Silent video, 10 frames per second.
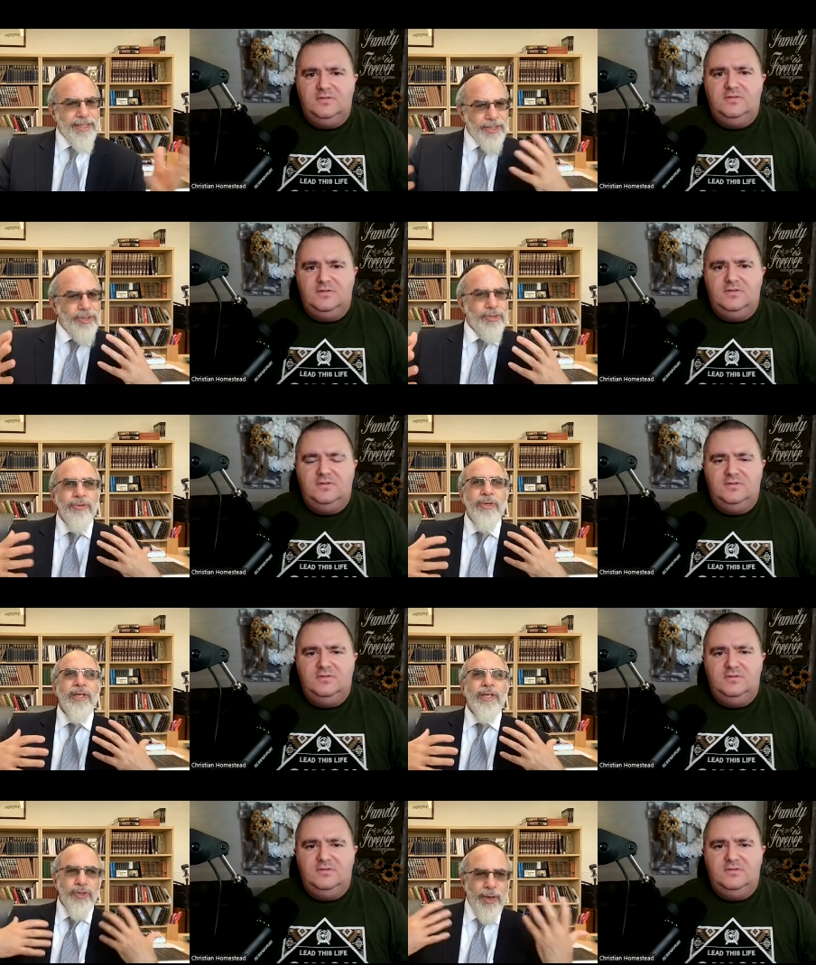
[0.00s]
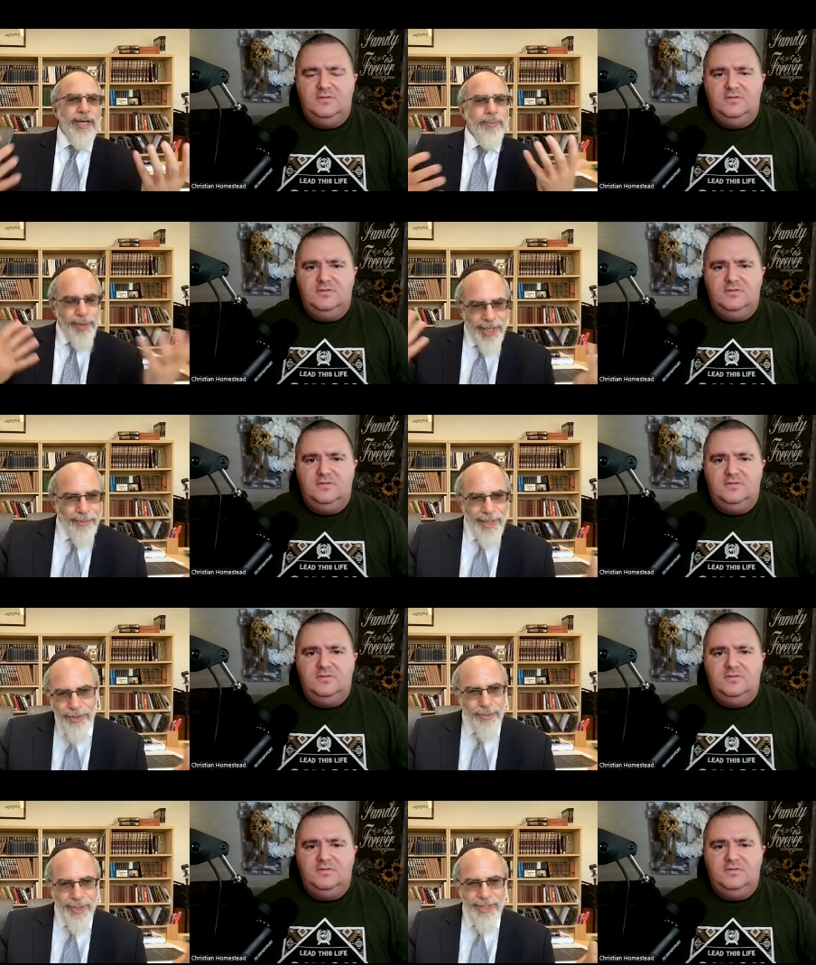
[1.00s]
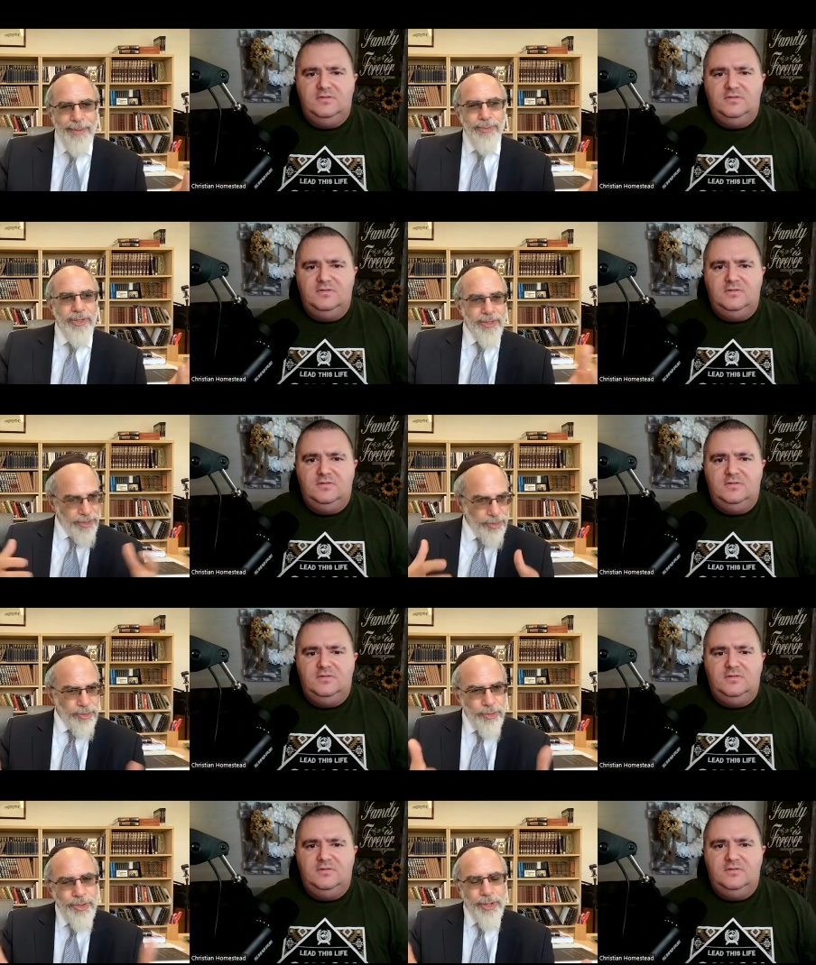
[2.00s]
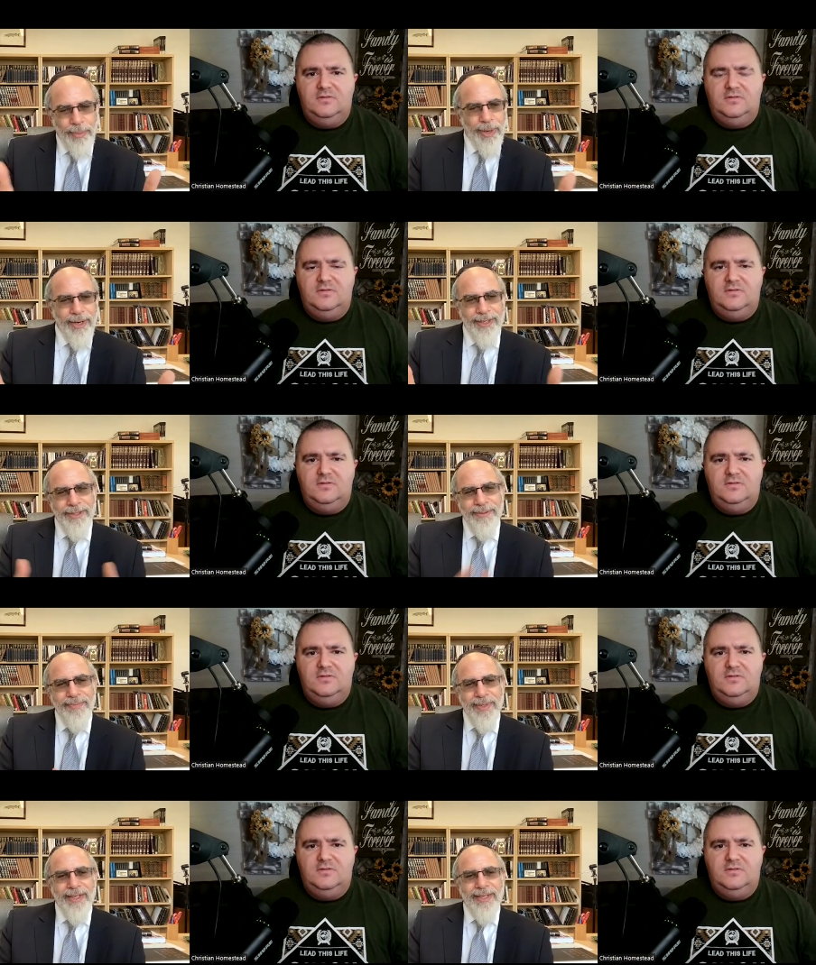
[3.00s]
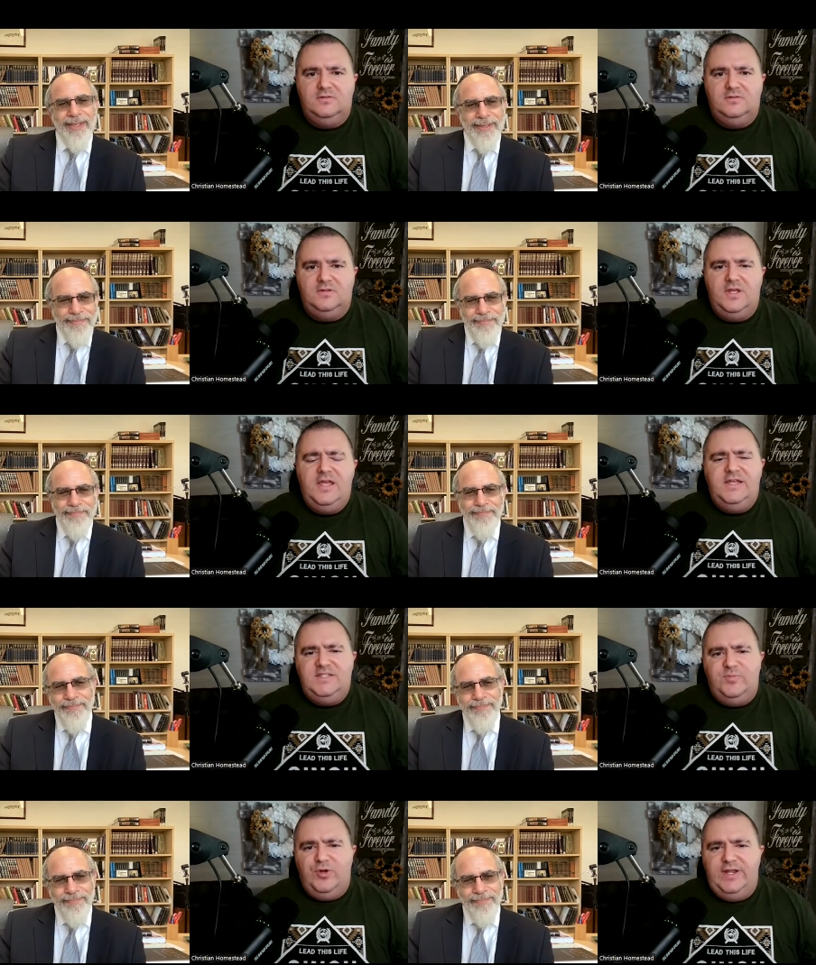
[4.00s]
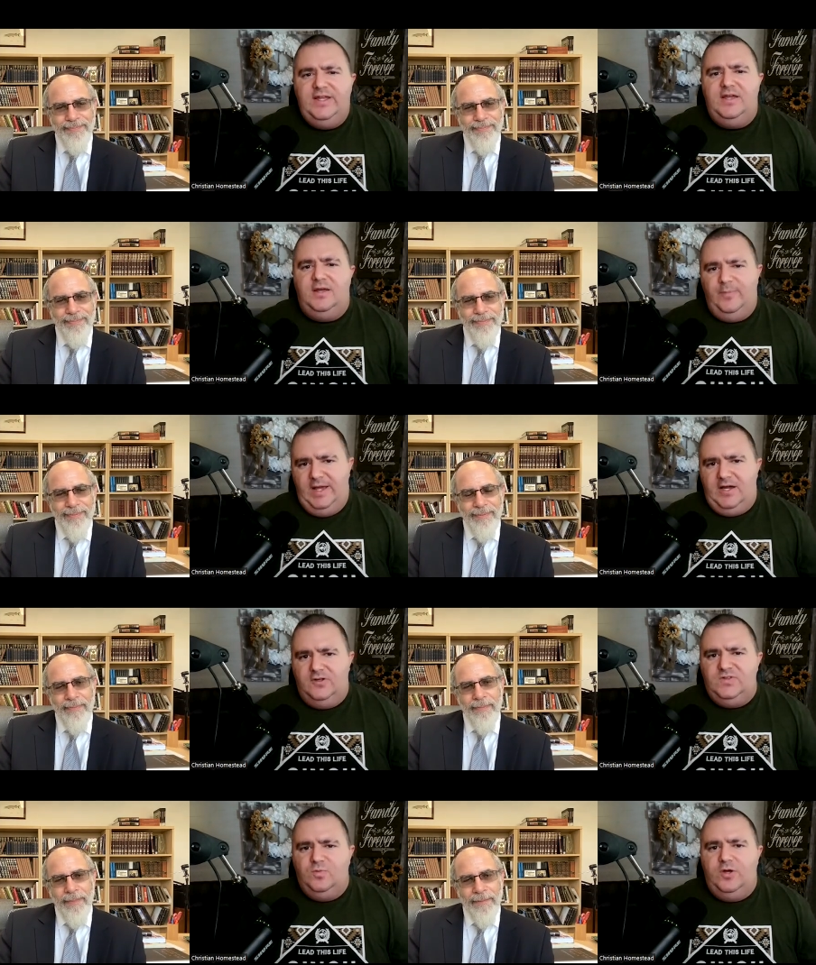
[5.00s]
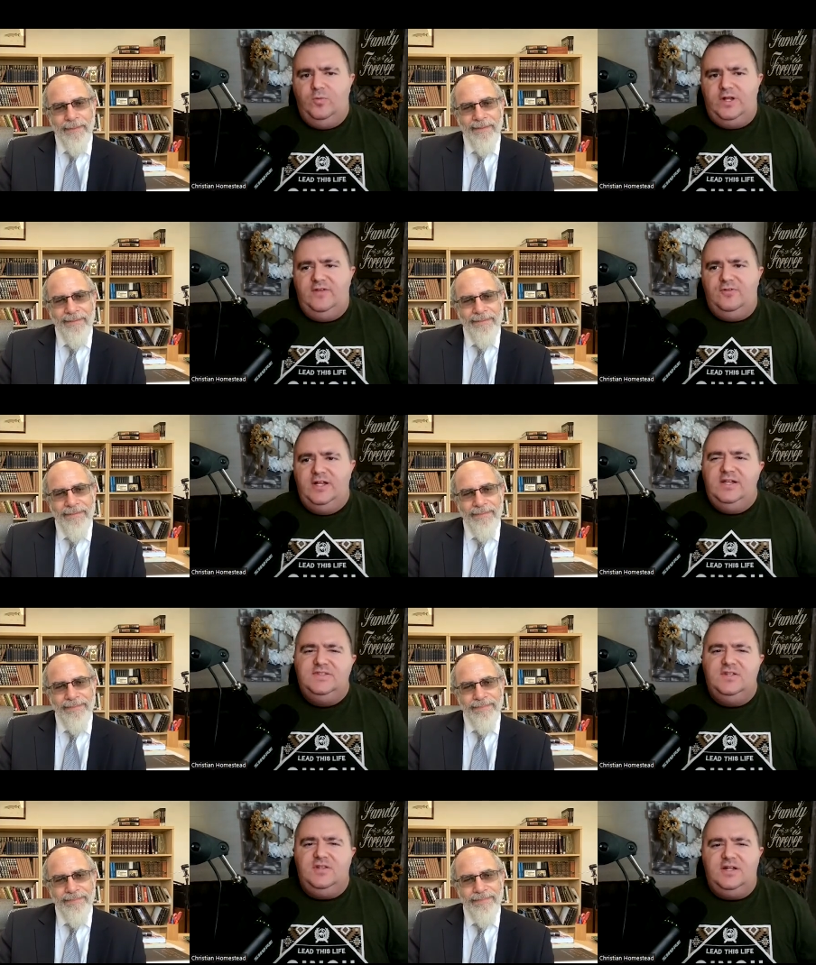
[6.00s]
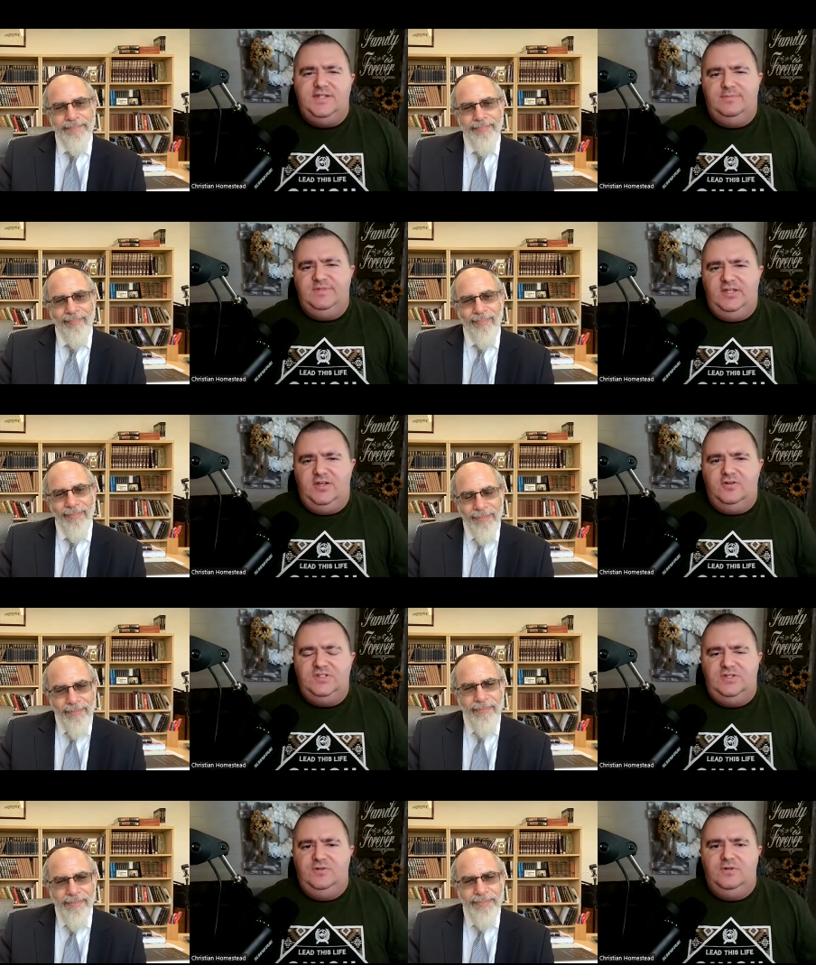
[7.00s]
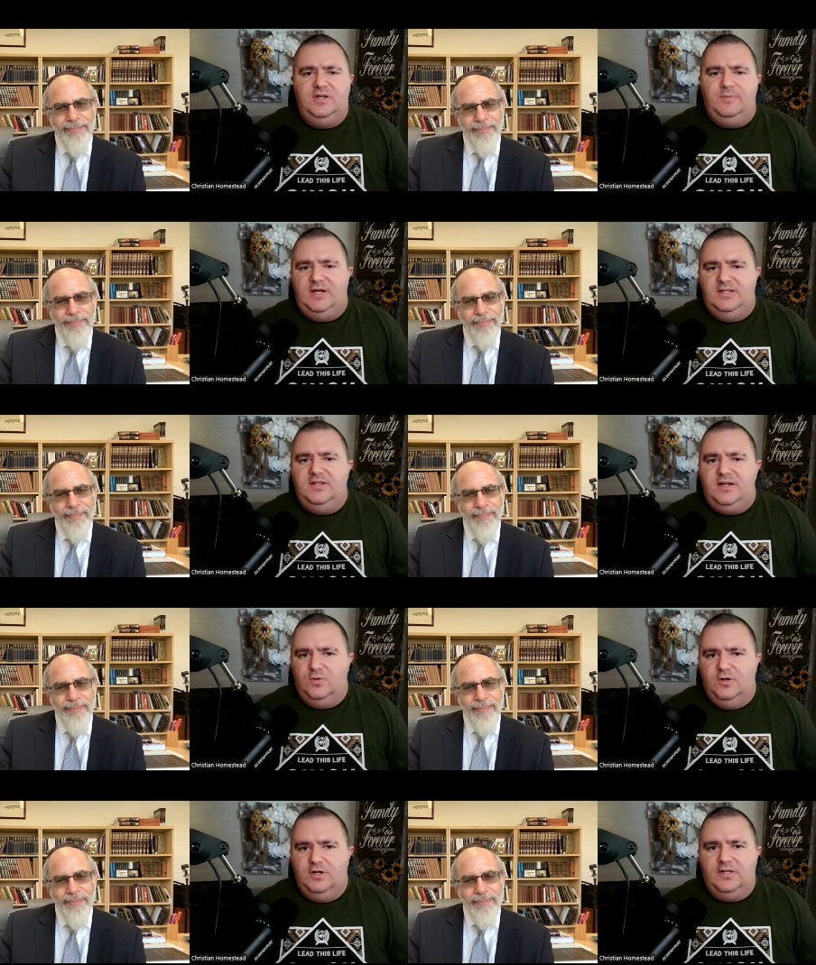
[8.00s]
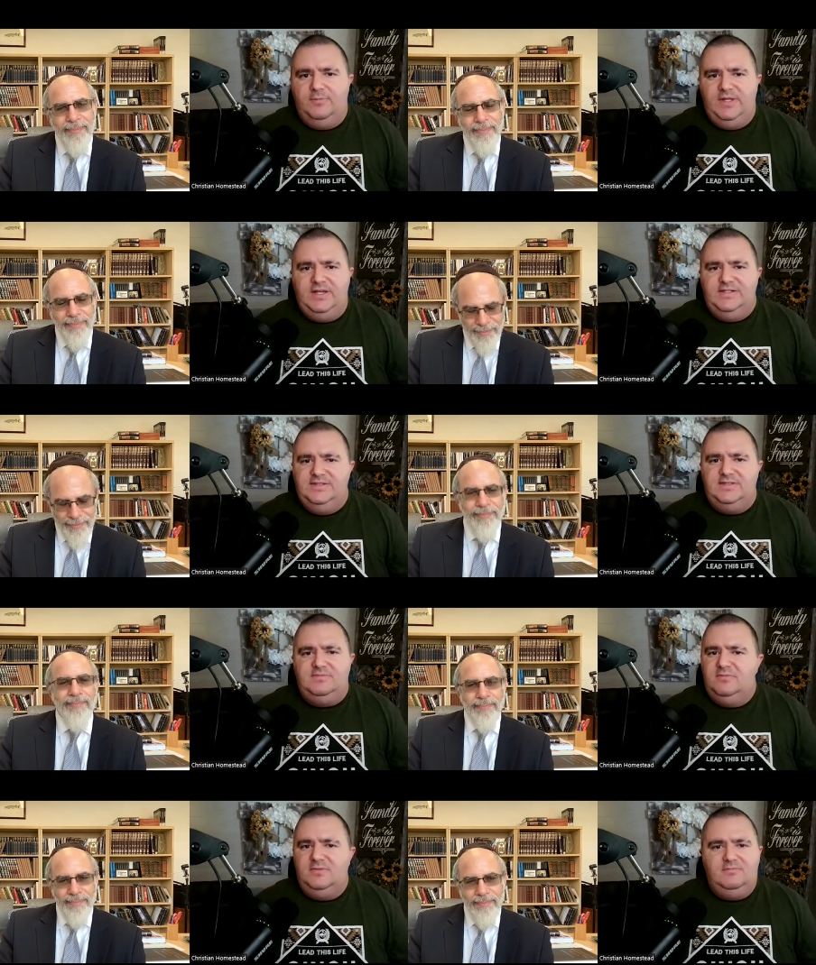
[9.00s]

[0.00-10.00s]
Speaker 1: did you try to bring about the redemption did you do your part
Speaker 2: to bring it about what what i've read because a lot of times i go to chabad.org because